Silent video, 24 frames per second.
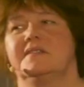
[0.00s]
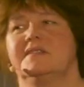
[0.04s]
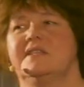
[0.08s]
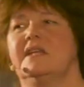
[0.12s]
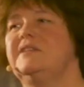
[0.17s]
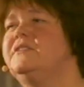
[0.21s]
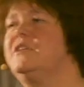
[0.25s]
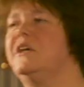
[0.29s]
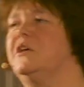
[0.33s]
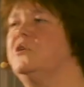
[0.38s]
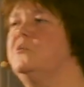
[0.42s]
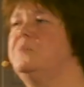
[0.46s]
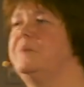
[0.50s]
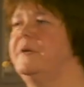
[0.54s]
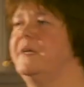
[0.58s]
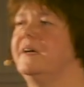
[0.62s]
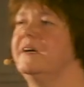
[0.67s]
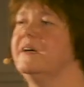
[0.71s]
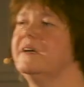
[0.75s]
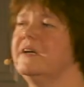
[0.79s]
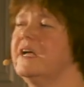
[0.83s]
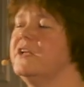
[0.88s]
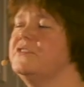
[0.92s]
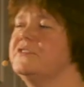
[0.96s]

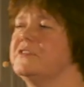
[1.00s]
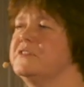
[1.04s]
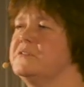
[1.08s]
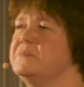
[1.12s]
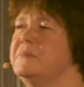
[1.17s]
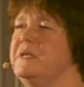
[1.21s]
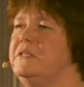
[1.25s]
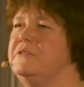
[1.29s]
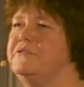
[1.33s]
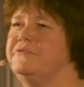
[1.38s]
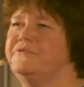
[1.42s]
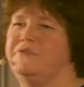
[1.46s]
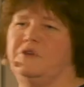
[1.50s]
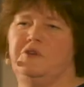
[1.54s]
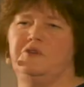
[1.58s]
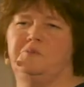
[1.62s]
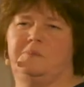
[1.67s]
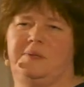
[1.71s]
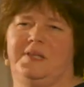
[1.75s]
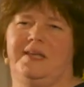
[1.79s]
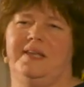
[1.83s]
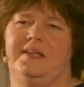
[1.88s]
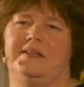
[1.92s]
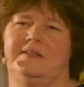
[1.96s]
sitopia. It just means
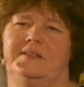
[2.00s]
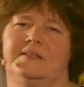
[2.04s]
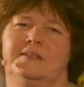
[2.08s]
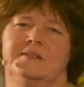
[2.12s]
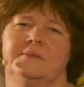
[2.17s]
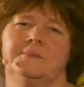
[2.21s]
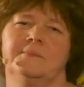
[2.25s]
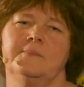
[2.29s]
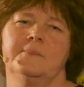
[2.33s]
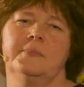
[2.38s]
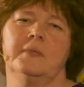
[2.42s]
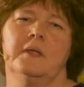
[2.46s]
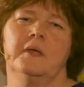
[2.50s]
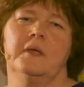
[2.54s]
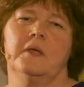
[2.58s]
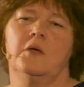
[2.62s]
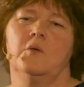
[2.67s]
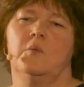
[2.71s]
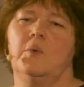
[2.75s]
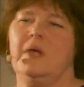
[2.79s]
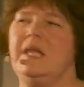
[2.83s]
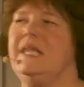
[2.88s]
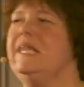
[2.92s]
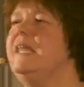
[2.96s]
food place.
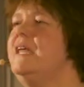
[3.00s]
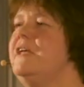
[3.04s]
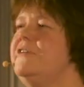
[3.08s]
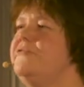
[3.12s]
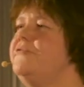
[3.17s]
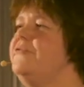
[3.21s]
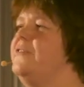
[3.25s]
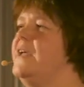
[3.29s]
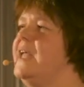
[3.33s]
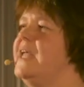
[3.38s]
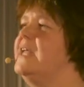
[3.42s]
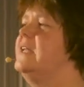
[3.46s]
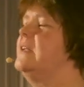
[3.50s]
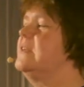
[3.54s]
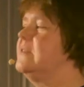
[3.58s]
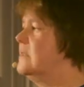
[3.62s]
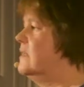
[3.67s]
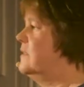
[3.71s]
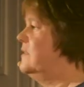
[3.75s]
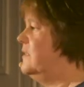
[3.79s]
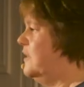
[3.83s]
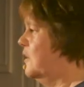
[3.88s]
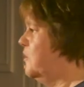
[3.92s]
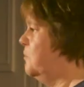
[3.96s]
We live in a
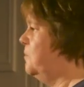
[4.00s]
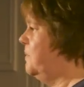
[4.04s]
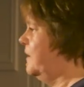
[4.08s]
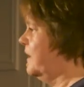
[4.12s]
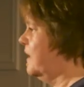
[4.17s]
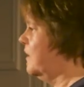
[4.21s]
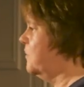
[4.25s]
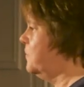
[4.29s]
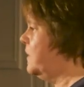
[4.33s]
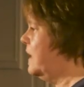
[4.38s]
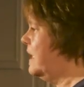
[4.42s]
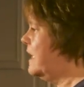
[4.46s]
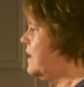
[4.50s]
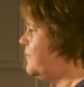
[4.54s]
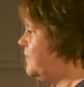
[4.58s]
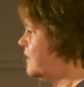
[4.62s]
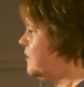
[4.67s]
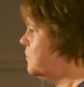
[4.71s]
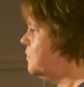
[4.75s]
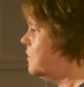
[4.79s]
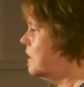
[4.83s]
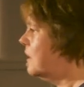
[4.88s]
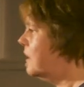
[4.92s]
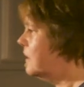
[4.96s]
sitopia. We live
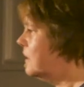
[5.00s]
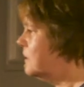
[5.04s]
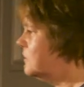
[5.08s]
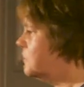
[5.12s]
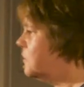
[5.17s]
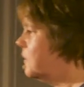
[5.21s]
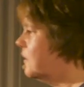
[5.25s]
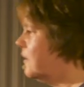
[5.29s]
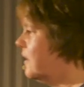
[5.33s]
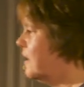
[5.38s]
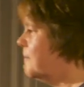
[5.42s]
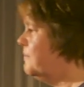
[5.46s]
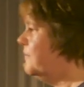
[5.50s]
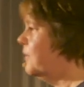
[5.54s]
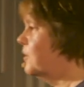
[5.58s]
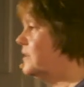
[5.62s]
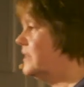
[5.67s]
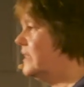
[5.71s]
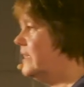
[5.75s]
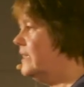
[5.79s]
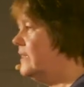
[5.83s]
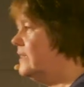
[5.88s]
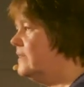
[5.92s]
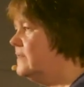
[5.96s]
in a world where our
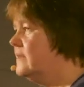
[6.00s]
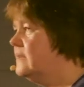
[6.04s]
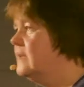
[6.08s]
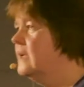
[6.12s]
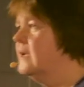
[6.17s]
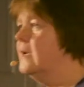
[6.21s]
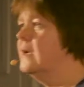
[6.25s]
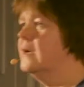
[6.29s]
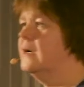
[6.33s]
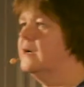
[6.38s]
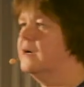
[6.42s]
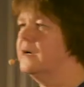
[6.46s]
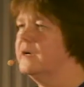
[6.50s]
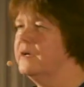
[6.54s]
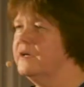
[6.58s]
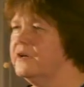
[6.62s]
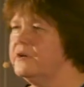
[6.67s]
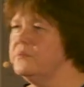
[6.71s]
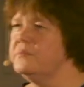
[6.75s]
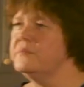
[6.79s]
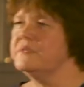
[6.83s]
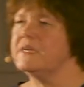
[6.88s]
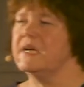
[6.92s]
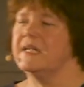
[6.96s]
bodies, our
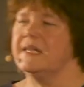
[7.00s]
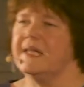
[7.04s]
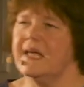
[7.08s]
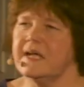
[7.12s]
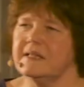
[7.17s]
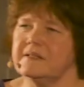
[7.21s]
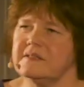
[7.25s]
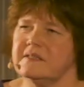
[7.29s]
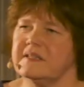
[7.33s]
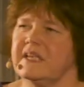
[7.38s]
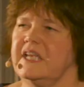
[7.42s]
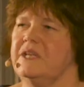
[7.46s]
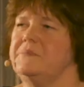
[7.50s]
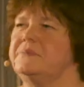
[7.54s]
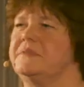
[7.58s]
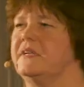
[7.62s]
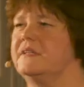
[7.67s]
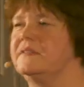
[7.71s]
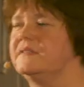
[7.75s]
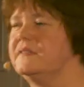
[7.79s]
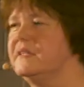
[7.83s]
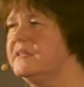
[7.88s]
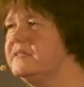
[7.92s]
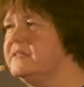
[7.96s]
homes, our landscapes,
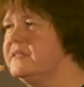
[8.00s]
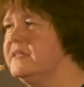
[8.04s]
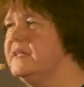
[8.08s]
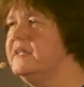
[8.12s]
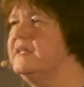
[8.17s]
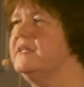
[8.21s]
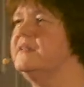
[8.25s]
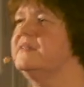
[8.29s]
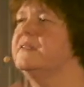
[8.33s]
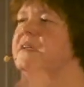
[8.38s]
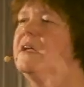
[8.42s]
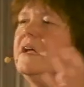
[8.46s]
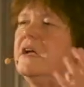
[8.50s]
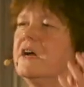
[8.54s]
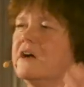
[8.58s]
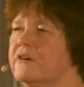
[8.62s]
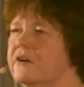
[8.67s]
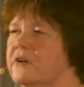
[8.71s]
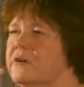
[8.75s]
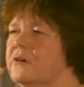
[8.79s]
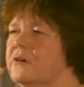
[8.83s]
our cities, our